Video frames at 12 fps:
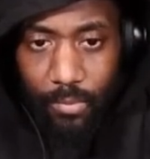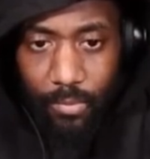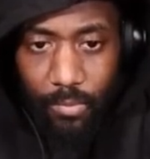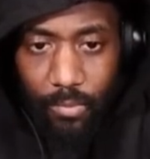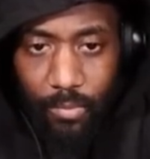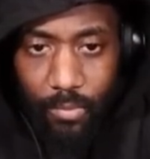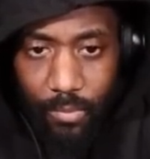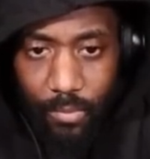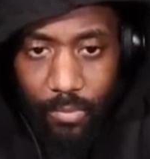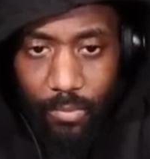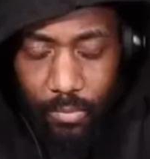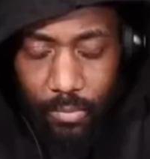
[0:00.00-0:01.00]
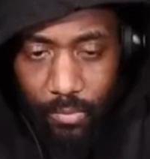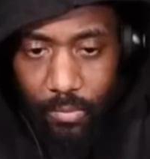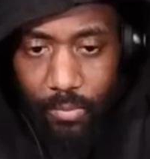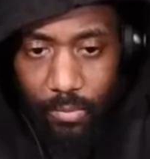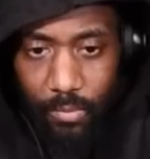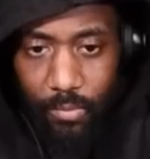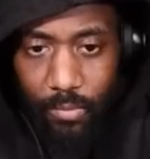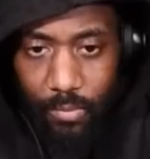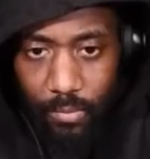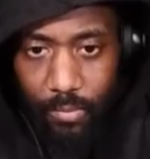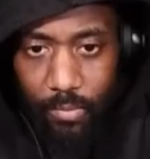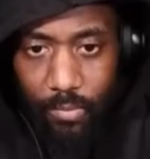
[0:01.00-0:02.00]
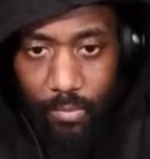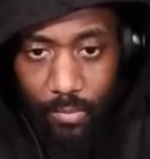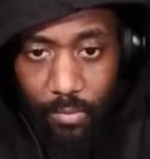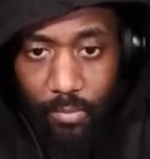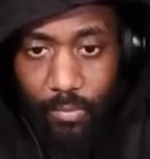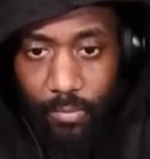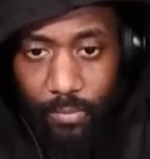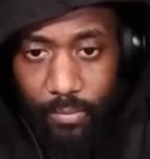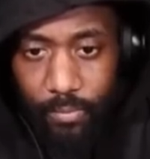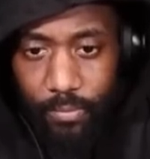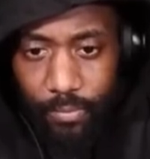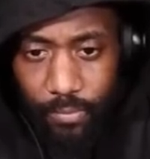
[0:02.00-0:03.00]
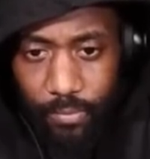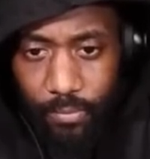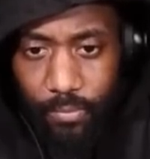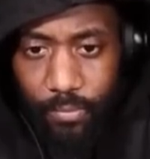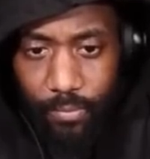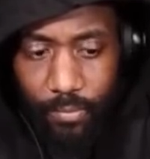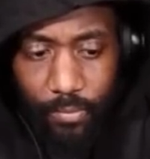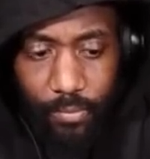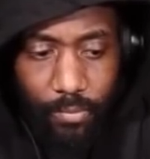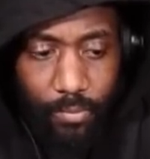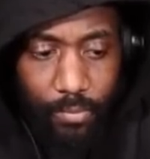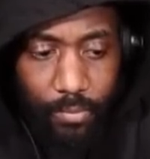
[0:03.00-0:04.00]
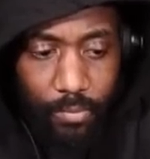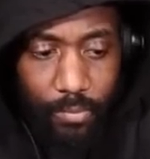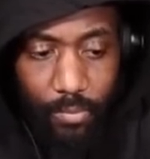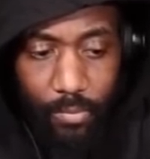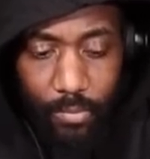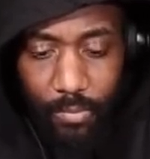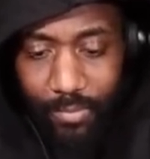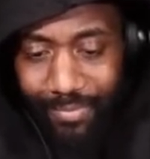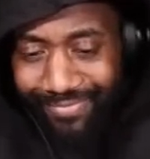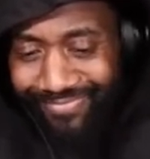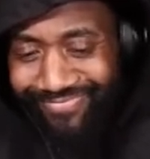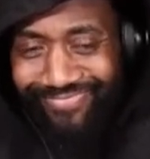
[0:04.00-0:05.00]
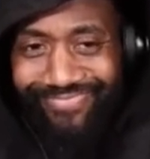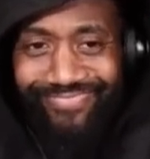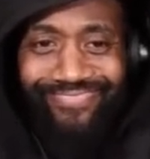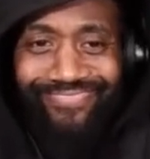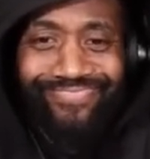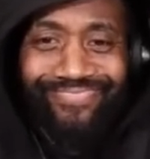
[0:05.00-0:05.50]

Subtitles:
(not speaking)